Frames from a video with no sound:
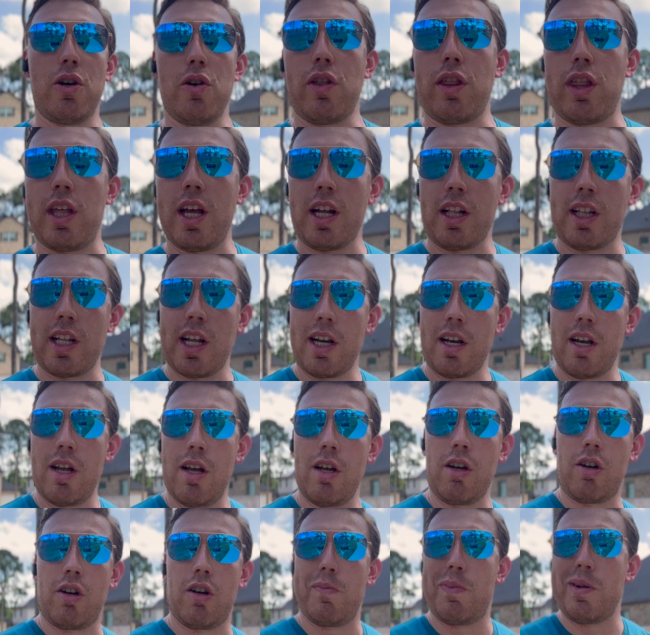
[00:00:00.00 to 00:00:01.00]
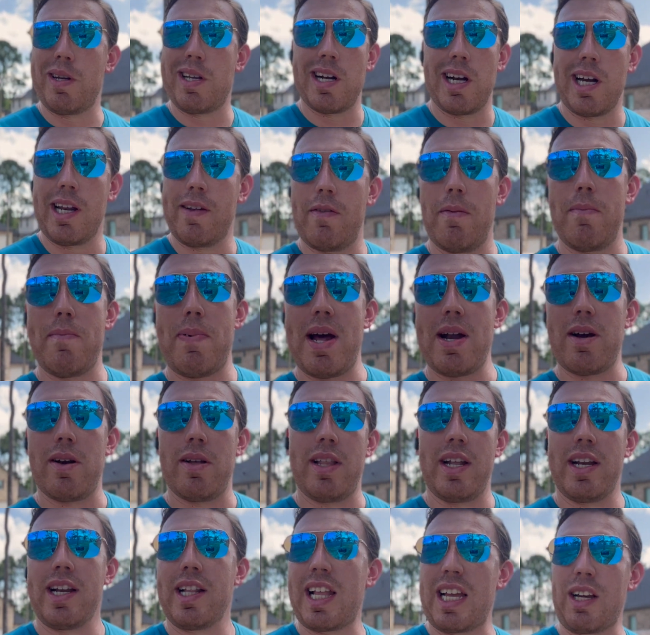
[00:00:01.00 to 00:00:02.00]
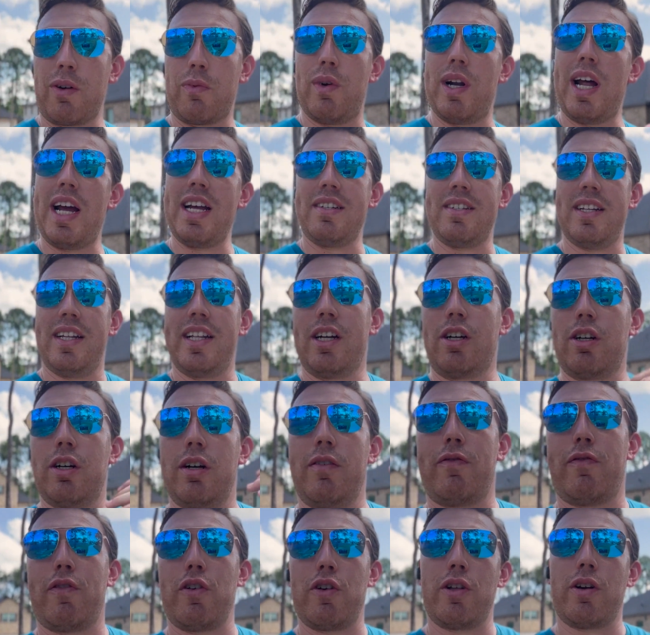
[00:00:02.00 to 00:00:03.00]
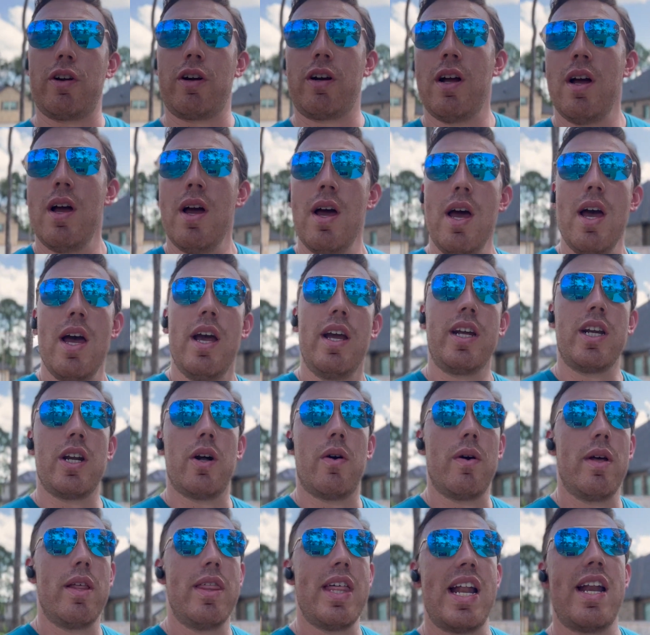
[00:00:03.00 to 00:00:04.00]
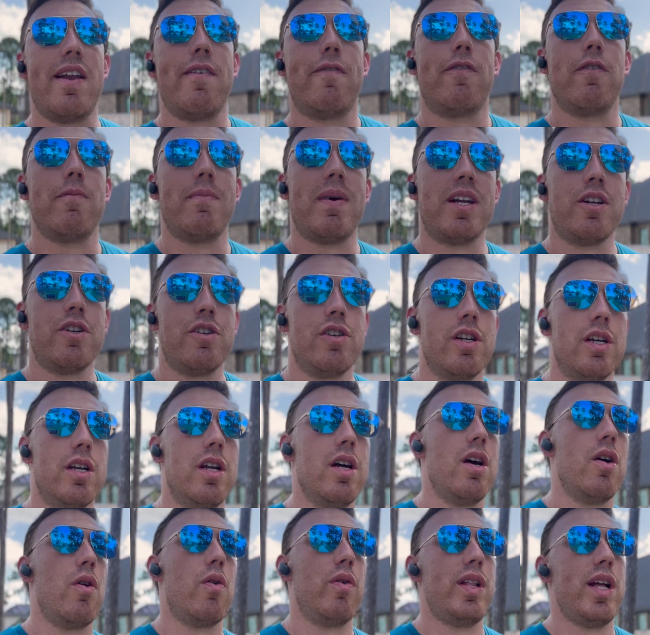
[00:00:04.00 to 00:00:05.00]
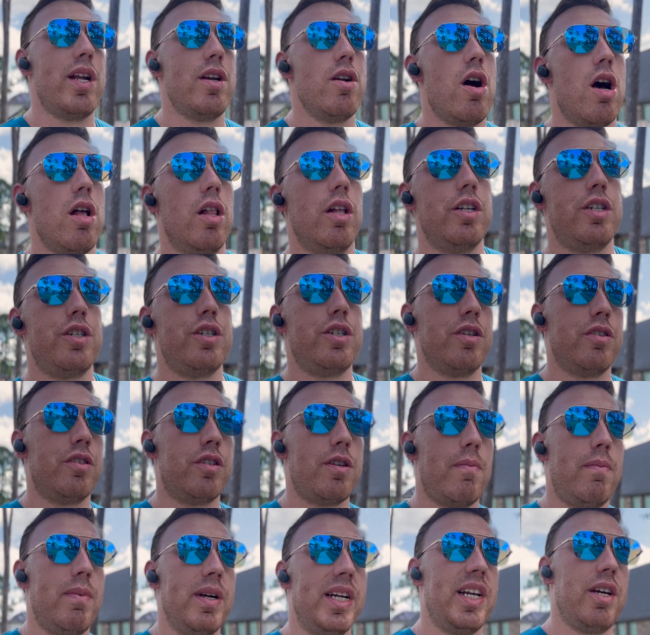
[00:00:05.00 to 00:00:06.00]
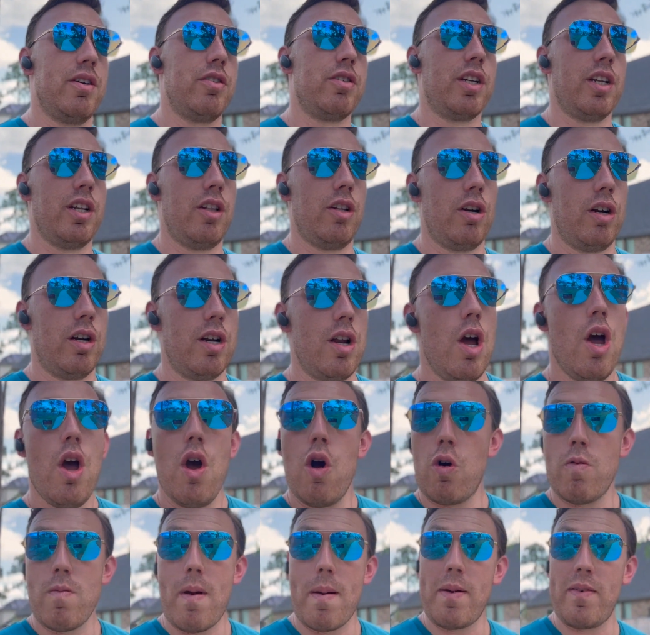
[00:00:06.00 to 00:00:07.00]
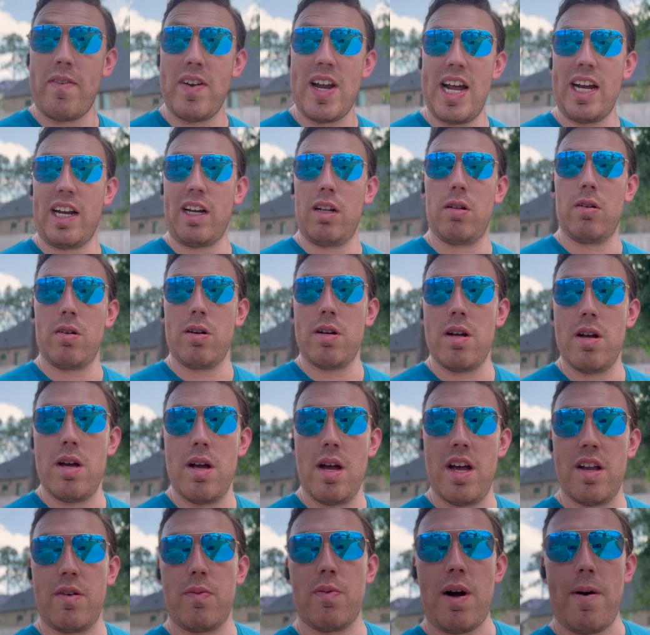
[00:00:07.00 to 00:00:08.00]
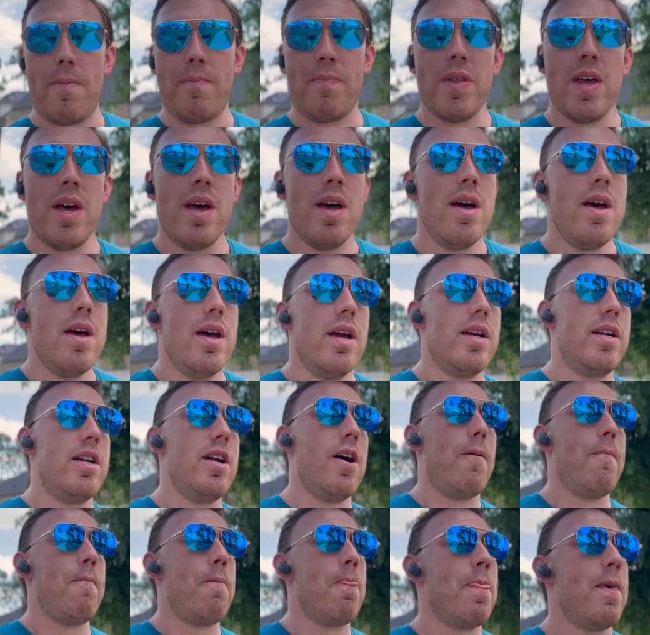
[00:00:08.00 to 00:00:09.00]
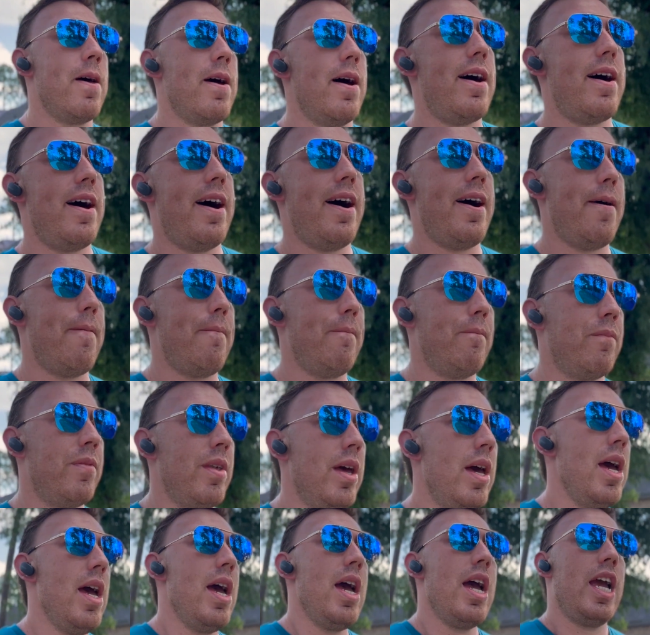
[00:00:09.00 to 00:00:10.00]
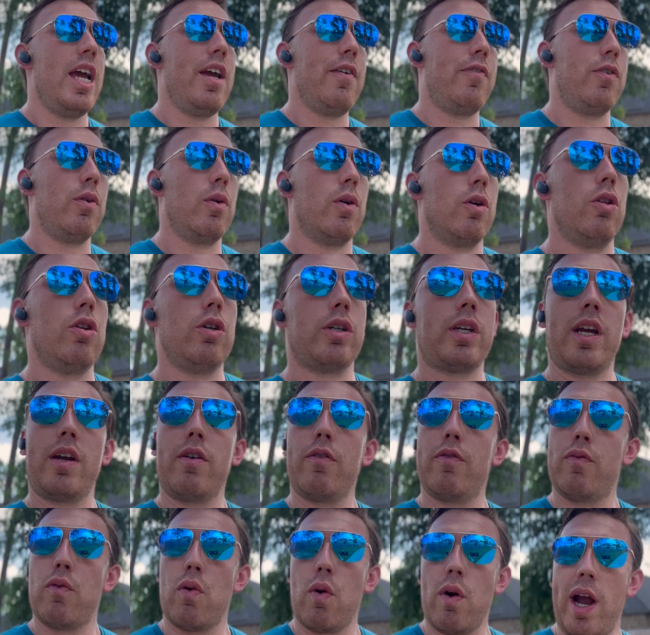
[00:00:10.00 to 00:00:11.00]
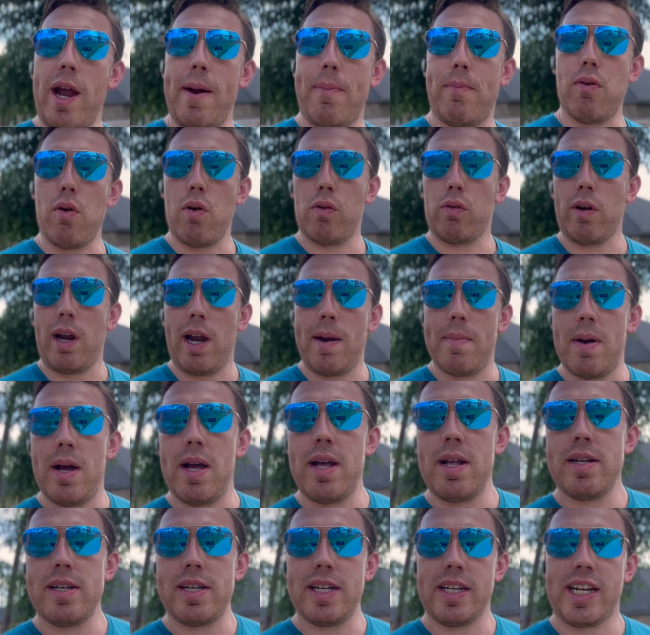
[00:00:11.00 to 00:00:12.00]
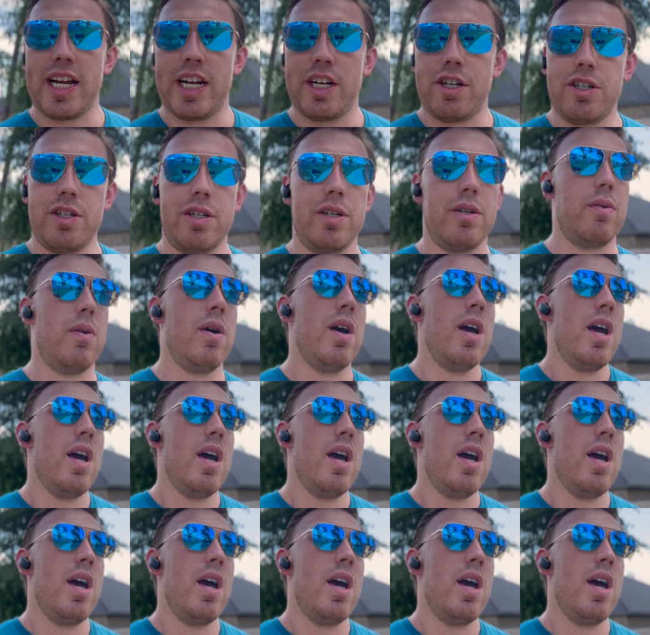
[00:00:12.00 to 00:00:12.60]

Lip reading: think that could be done even better than like what I said, that could further, you know, that information or that knowledge so somebody else can learn, or maybe even I can learn as well. You know, if you are looking for a program to get you